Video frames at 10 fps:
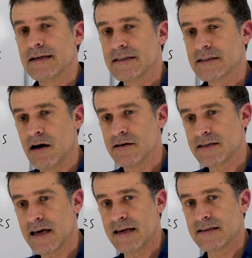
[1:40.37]

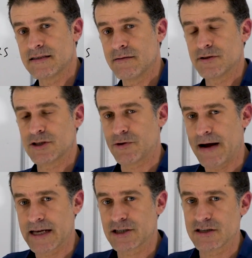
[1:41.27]
starts getting some
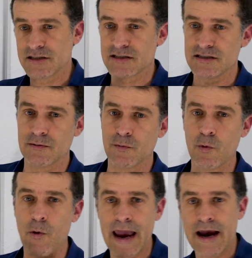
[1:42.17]
scratches,
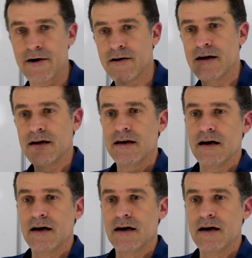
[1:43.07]
some wear,